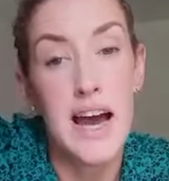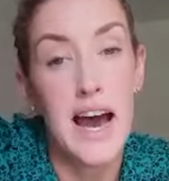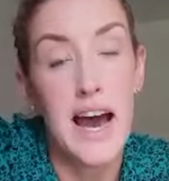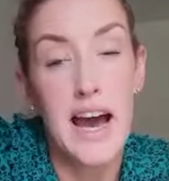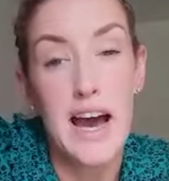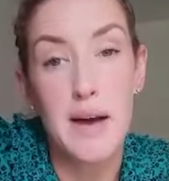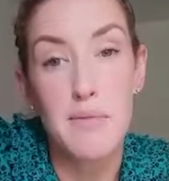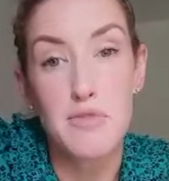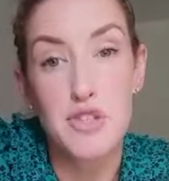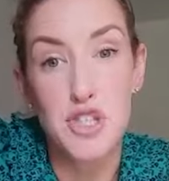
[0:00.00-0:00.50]

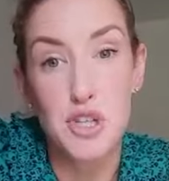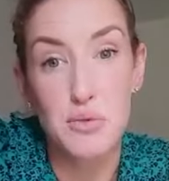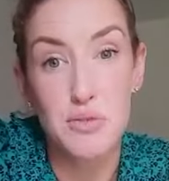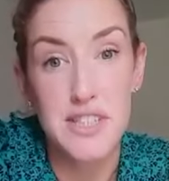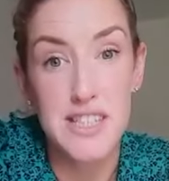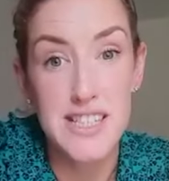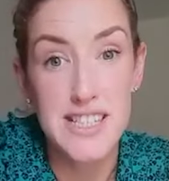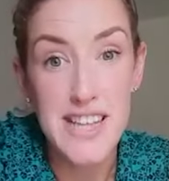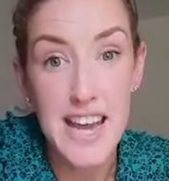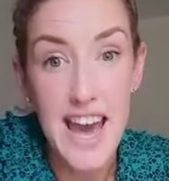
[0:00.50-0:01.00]
Um, so,
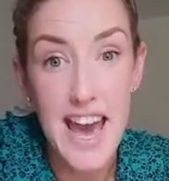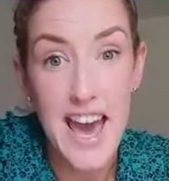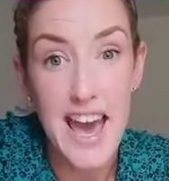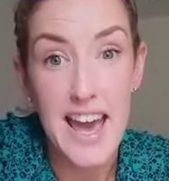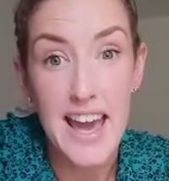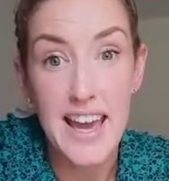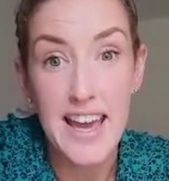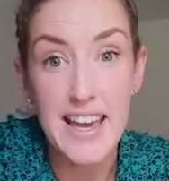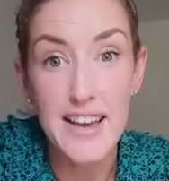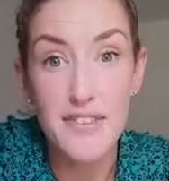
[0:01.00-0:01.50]

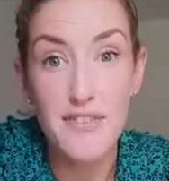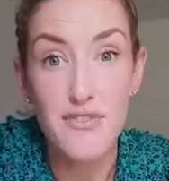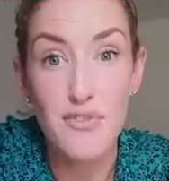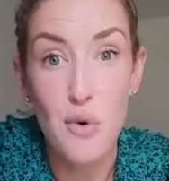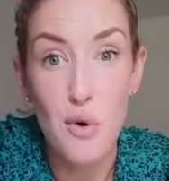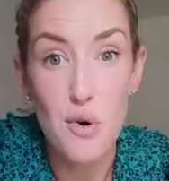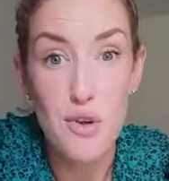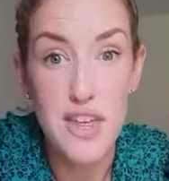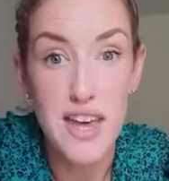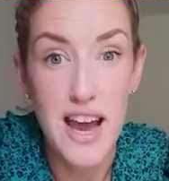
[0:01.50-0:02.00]
today
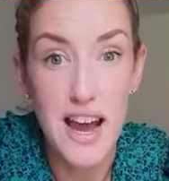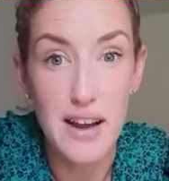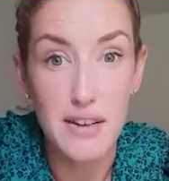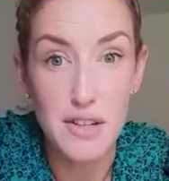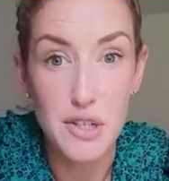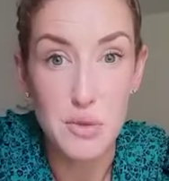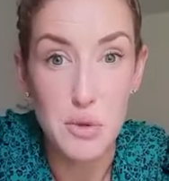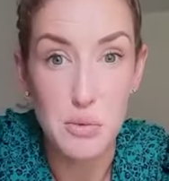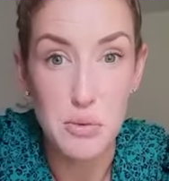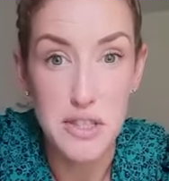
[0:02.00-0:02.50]
for the
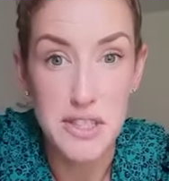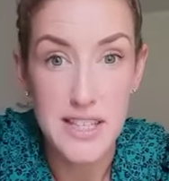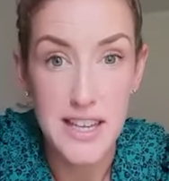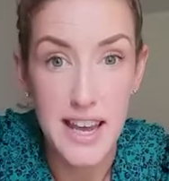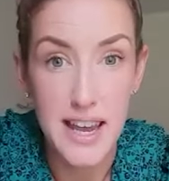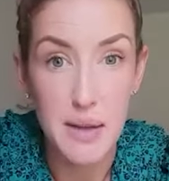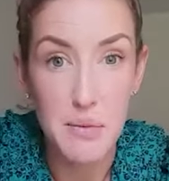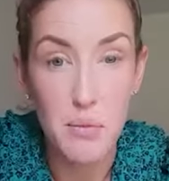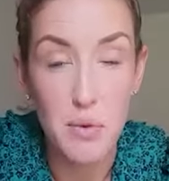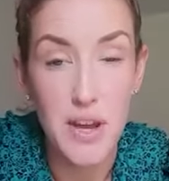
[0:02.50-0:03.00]
Irish swimming
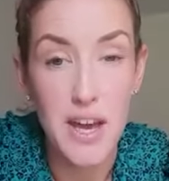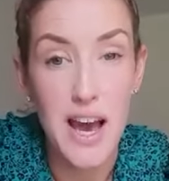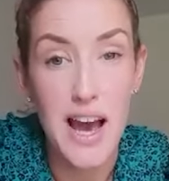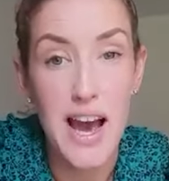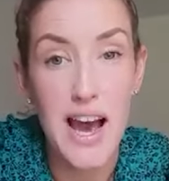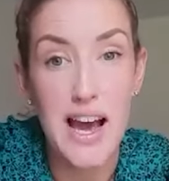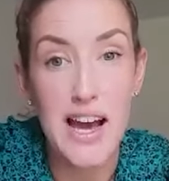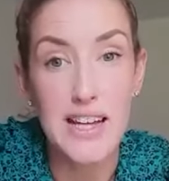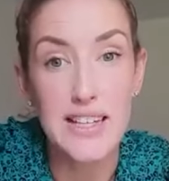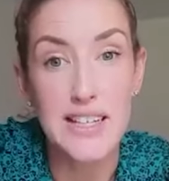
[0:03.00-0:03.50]
team, we
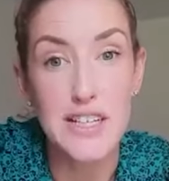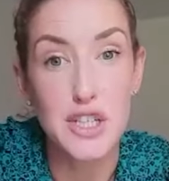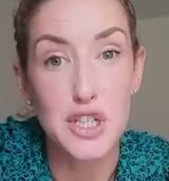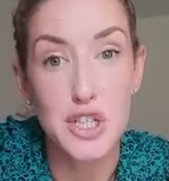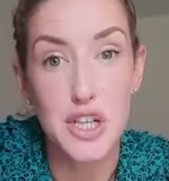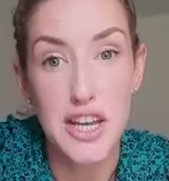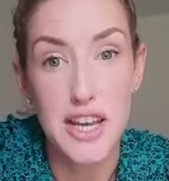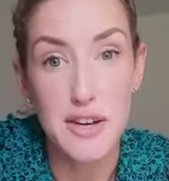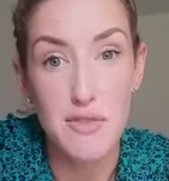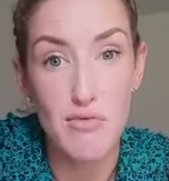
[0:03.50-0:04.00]
had
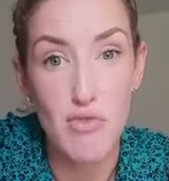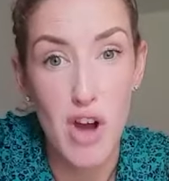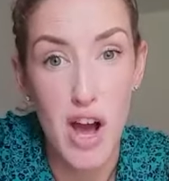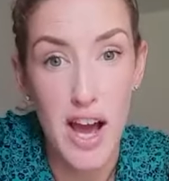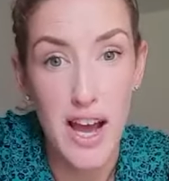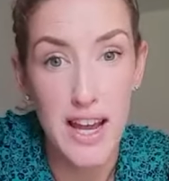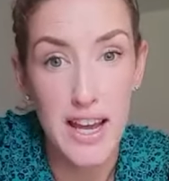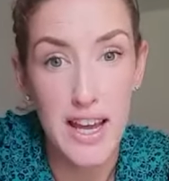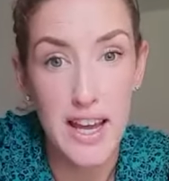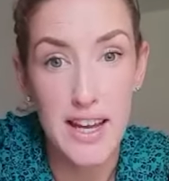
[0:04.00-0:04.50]
Shane
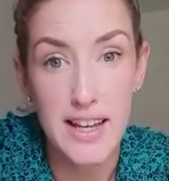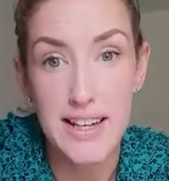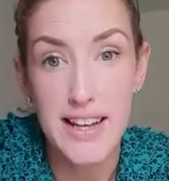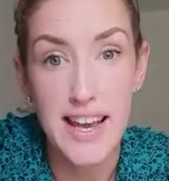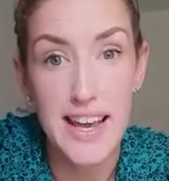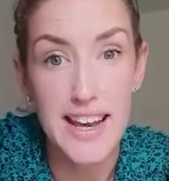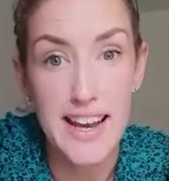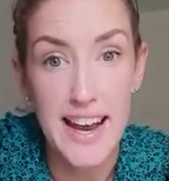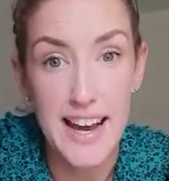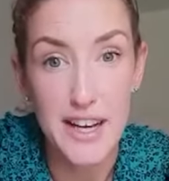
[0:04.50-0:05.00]
Ryan
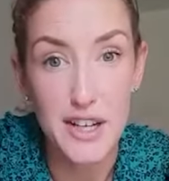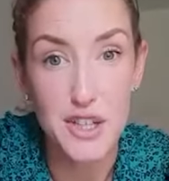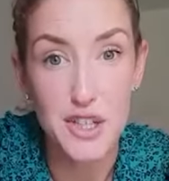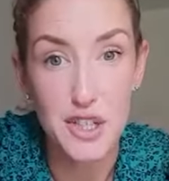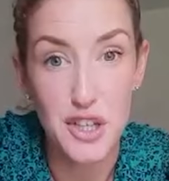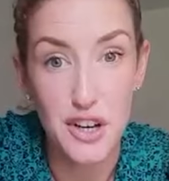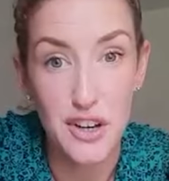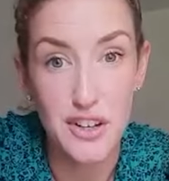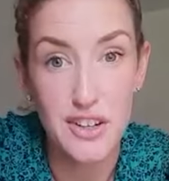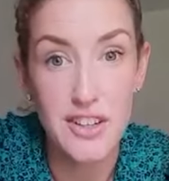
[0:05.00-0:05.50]
in
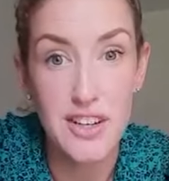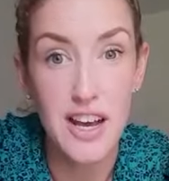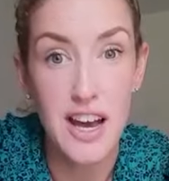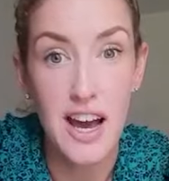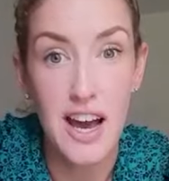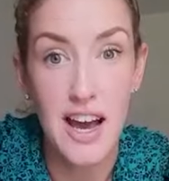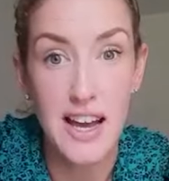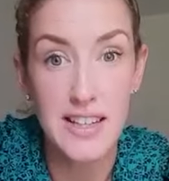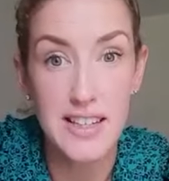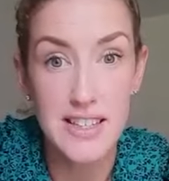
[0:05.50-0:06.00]
action,
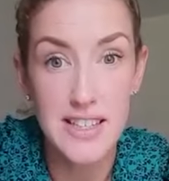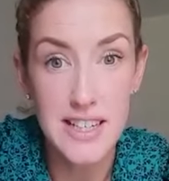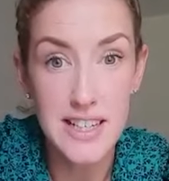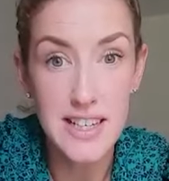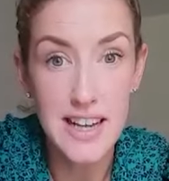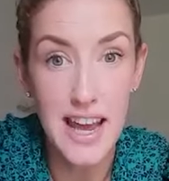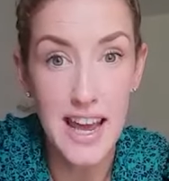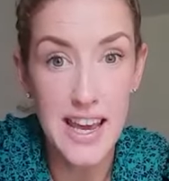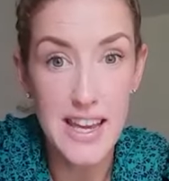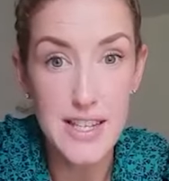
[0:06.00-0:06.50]
and didn't
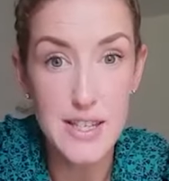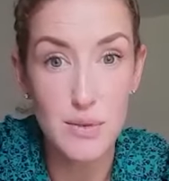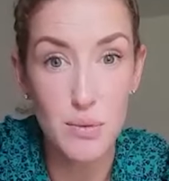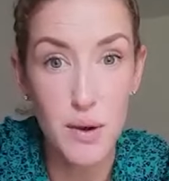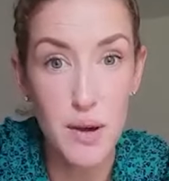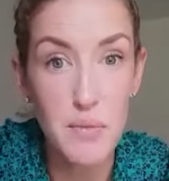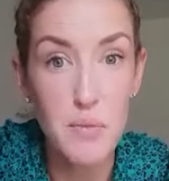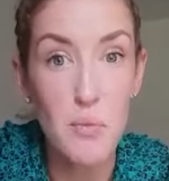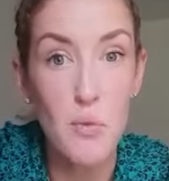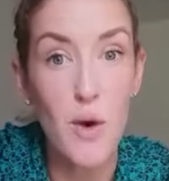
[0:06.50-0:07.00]
he
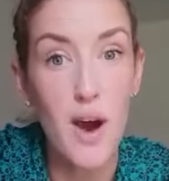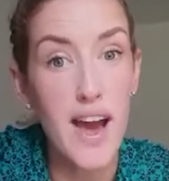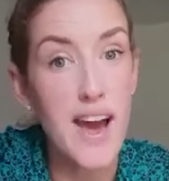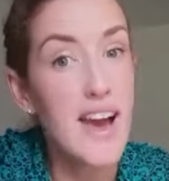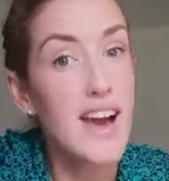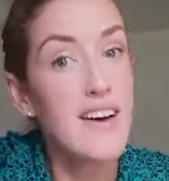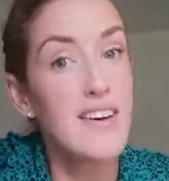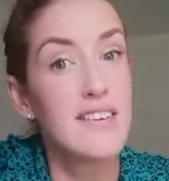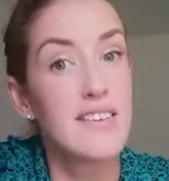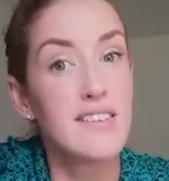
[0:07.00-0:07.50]
swim
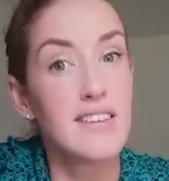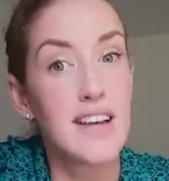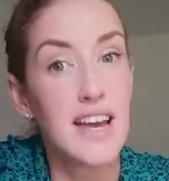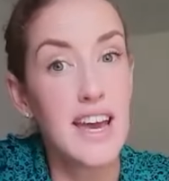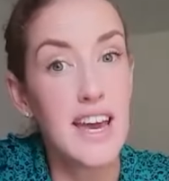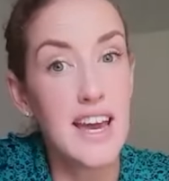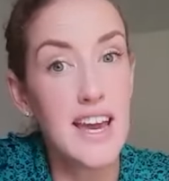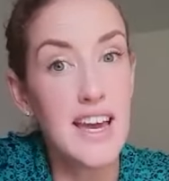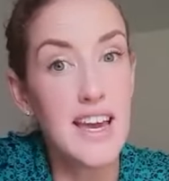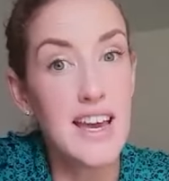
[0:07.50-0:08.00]
well?
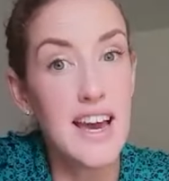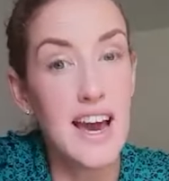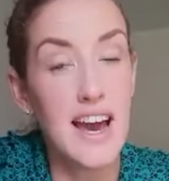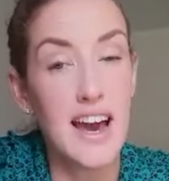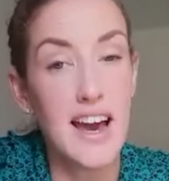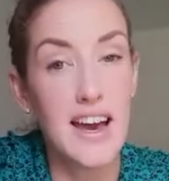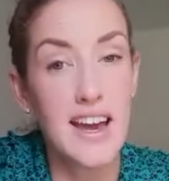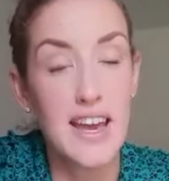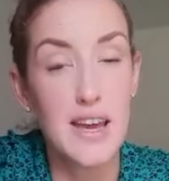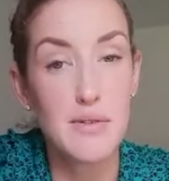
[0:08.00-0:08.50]
He
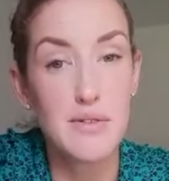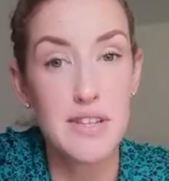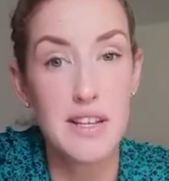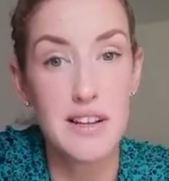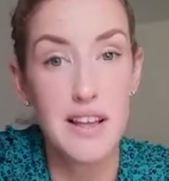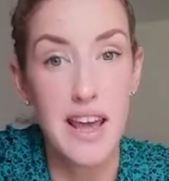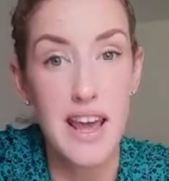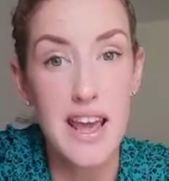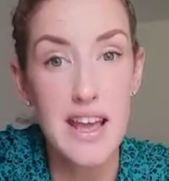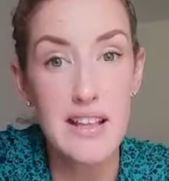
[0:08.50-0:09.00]
uh, he was in
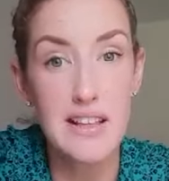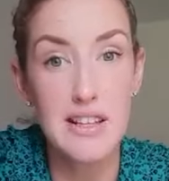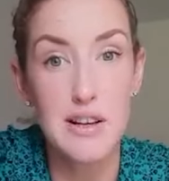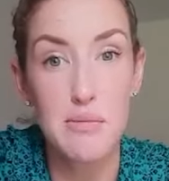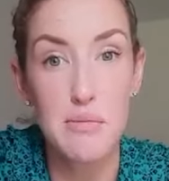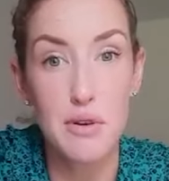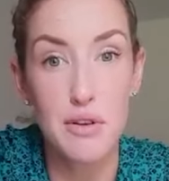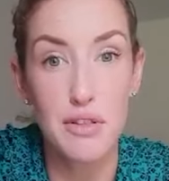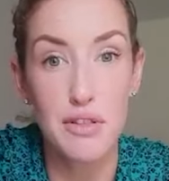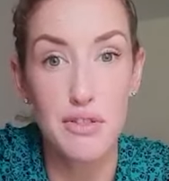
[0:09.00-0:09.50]
heat
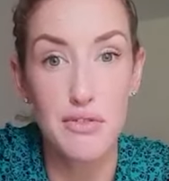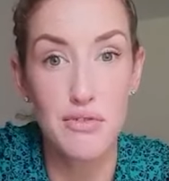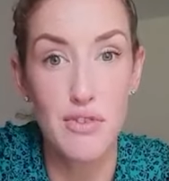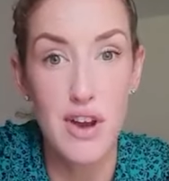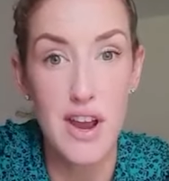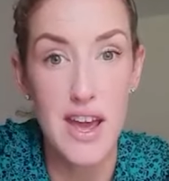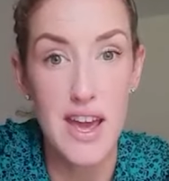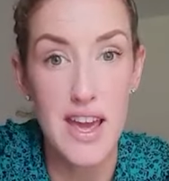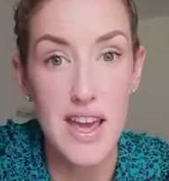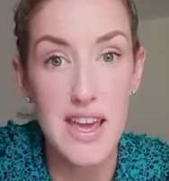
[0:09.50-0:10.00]
number
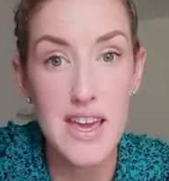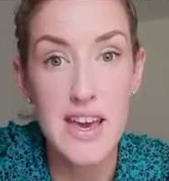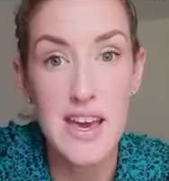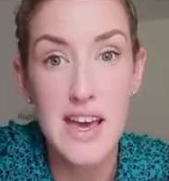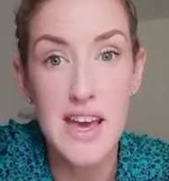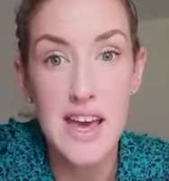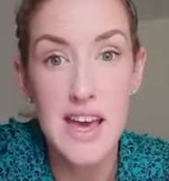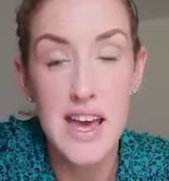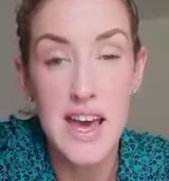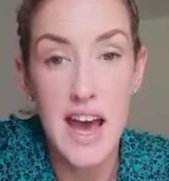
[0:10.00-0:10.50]
three,
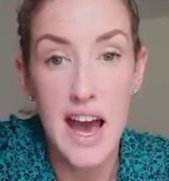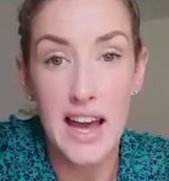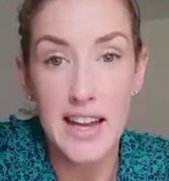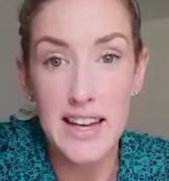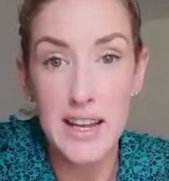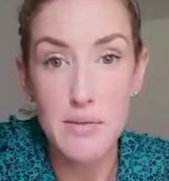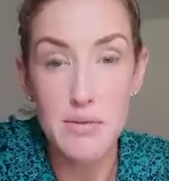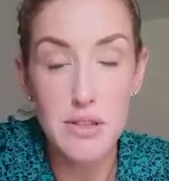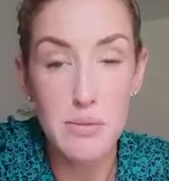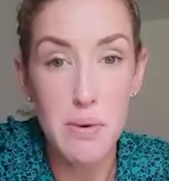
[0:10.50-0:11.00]
and
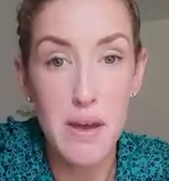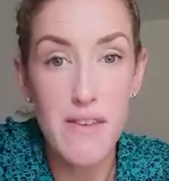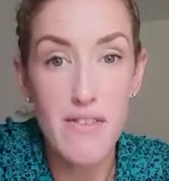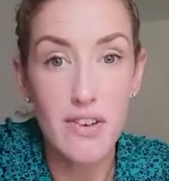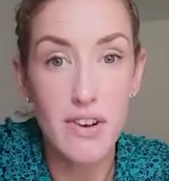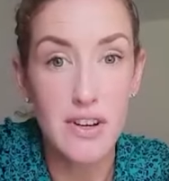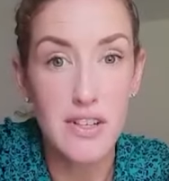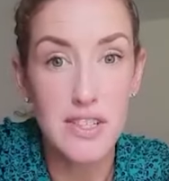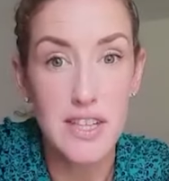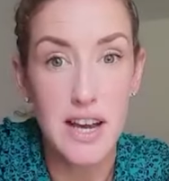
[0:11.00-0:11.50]
he was a bit of
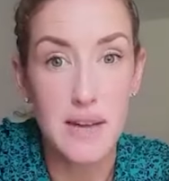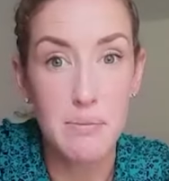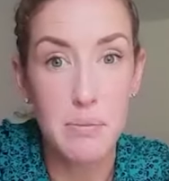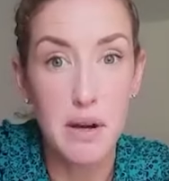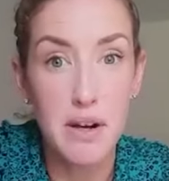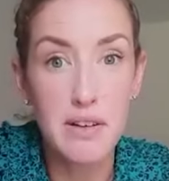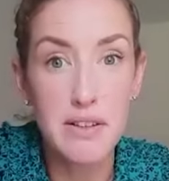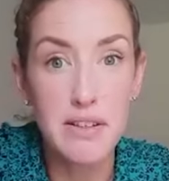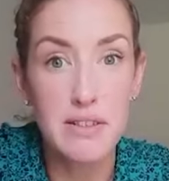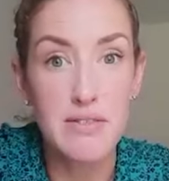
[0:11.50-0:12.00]
an outside
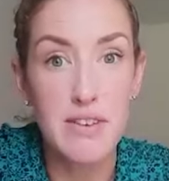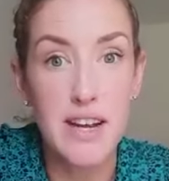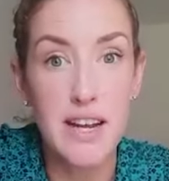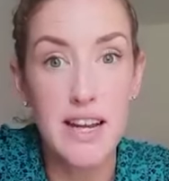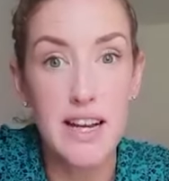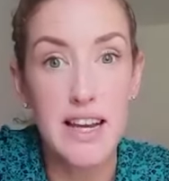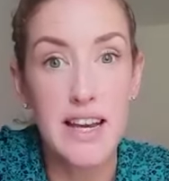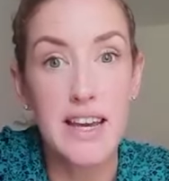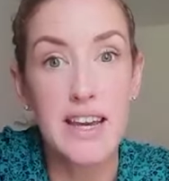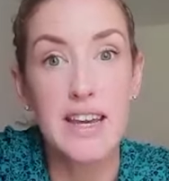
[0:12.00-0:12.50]
burner,
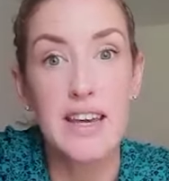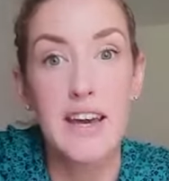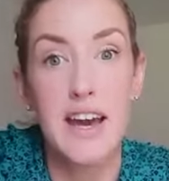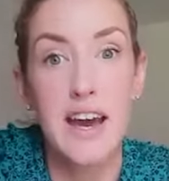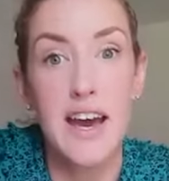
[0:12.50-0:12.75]
really.